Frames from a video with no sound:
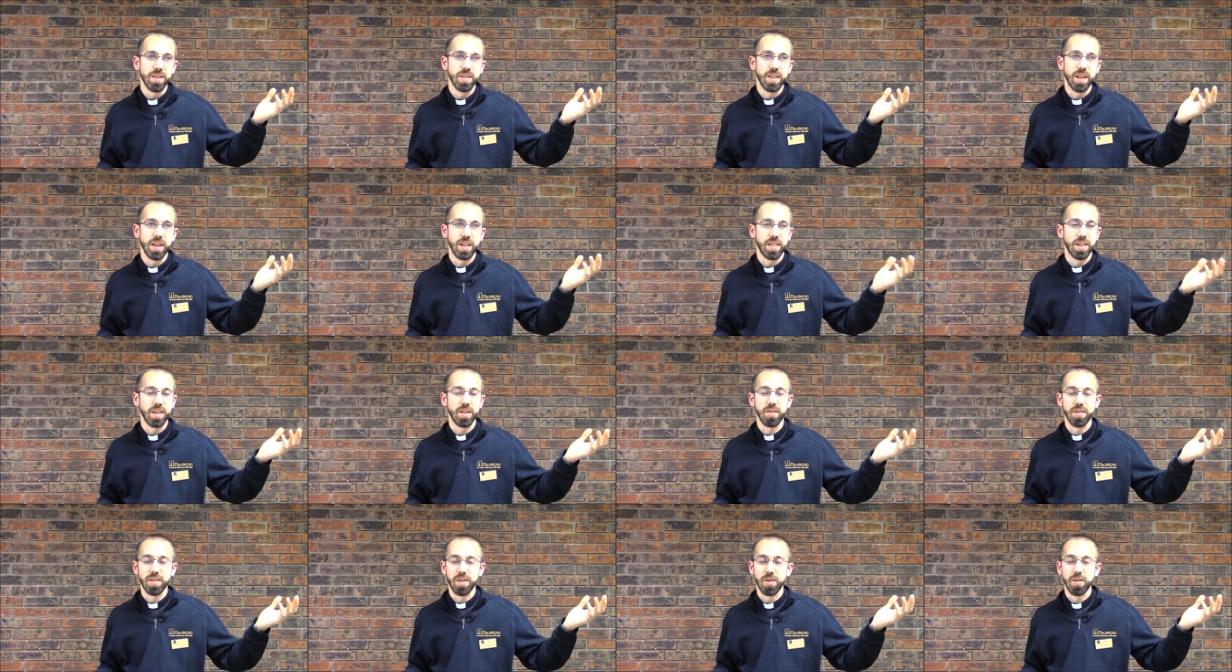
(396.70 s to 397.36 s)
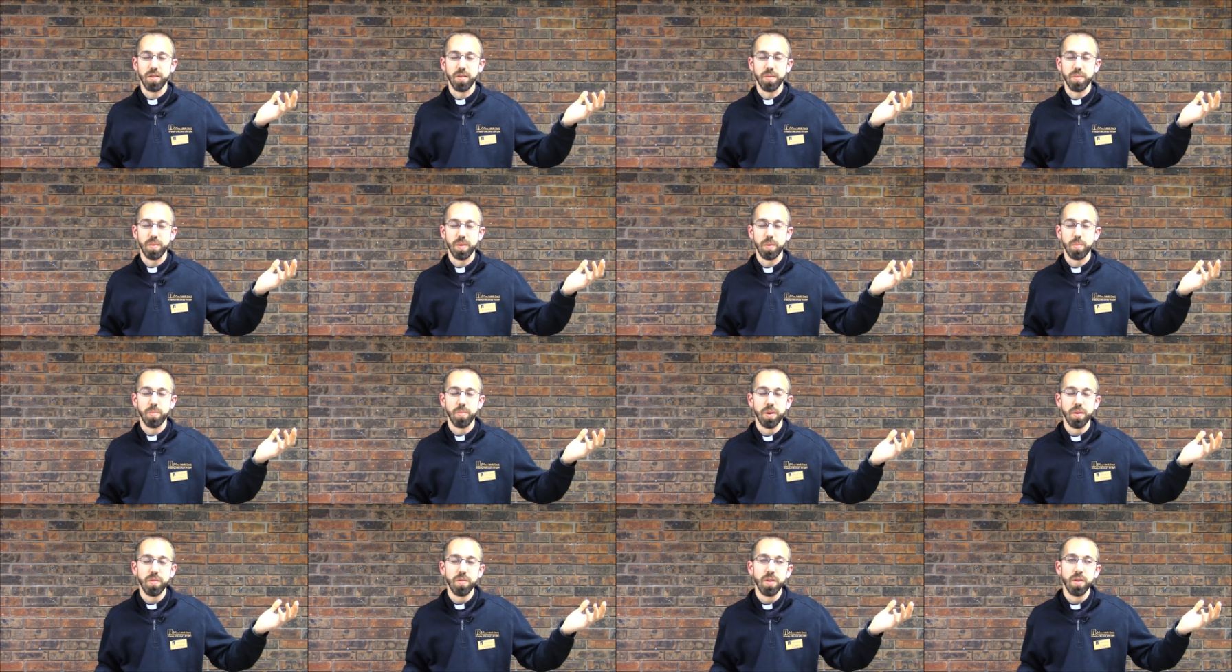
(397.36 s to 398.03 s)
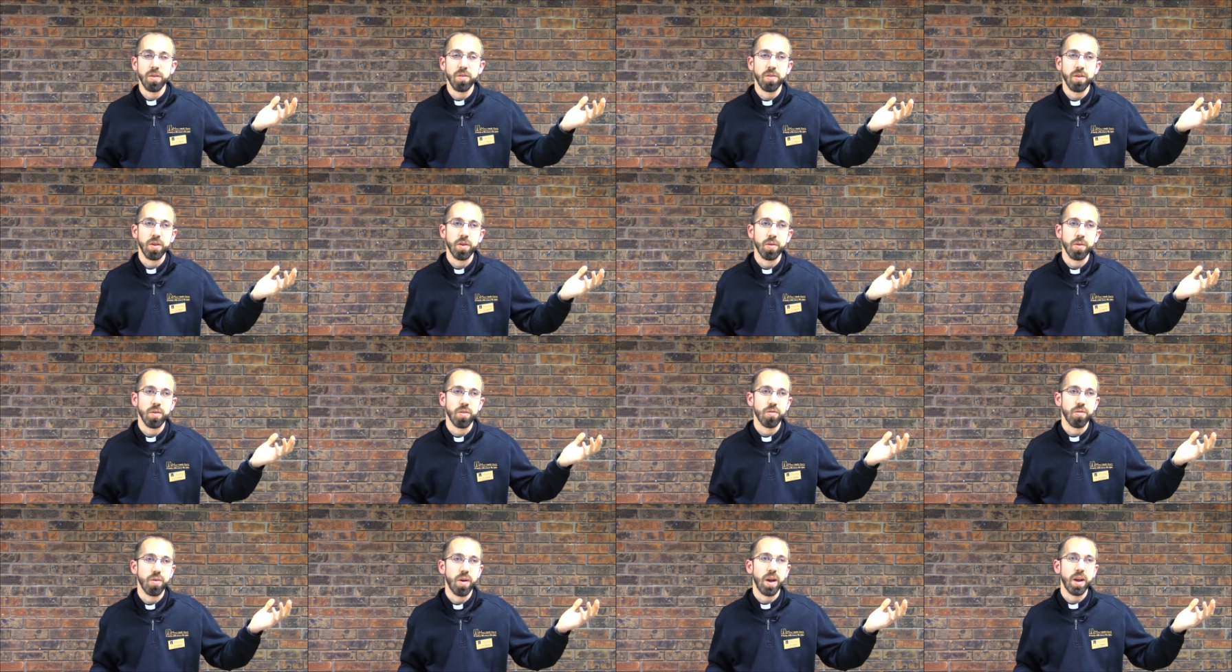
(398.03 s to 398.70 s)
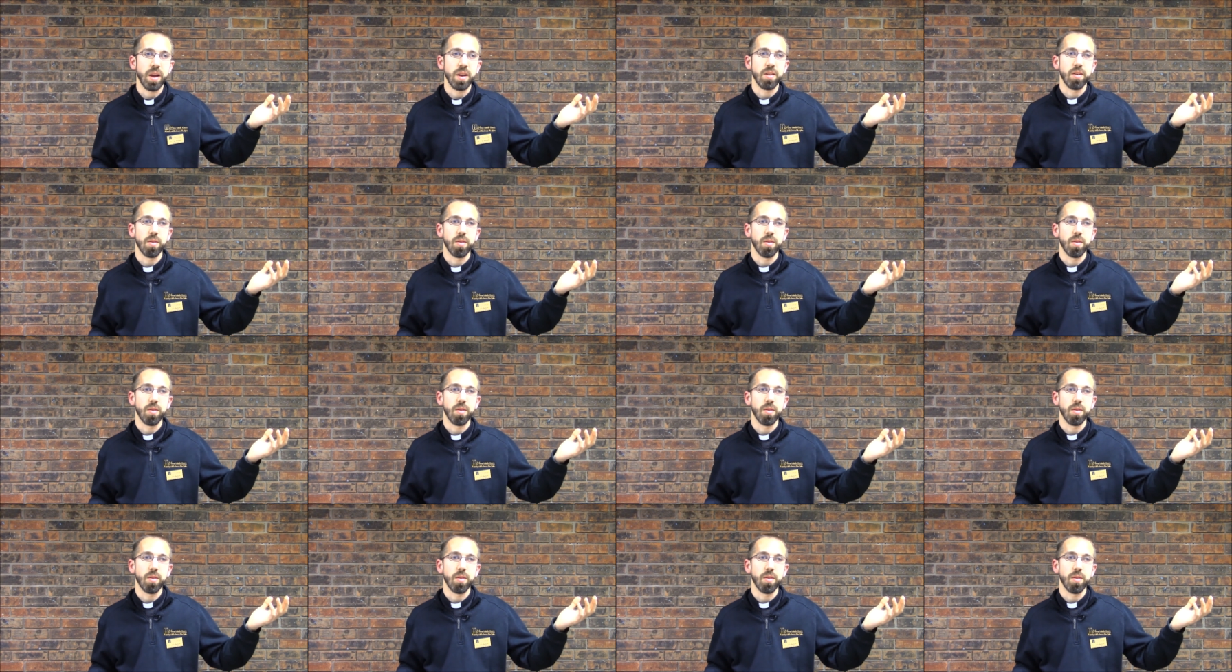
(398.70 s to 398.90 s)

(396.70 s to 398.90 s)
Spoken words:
that their privilege here in trying